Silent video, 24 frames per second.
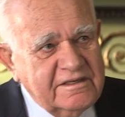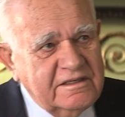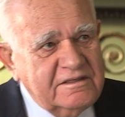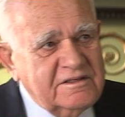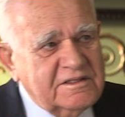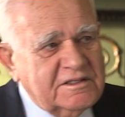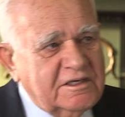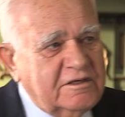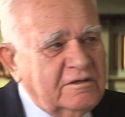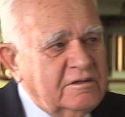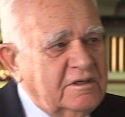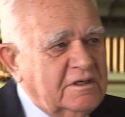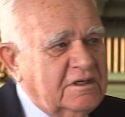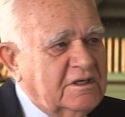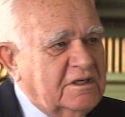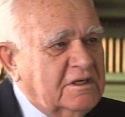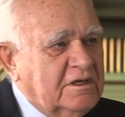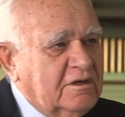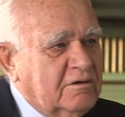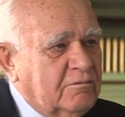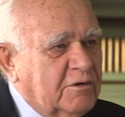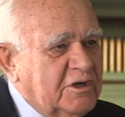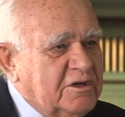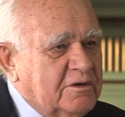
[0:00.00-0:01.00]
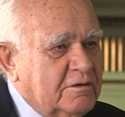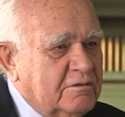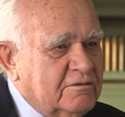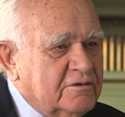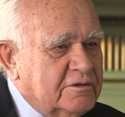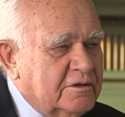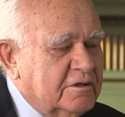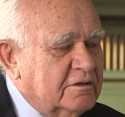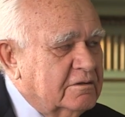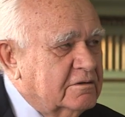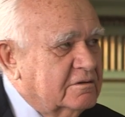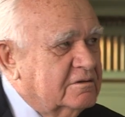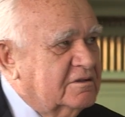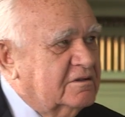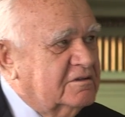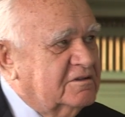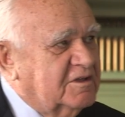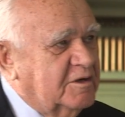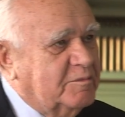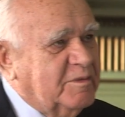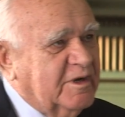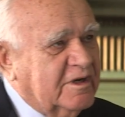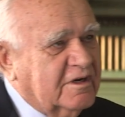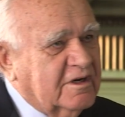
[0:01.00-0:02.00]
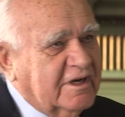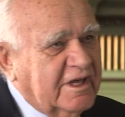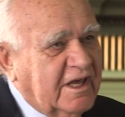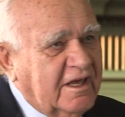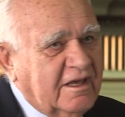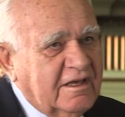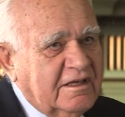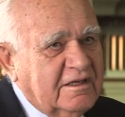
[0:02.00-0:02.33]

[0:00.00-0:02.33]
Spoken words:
So when you drilled typically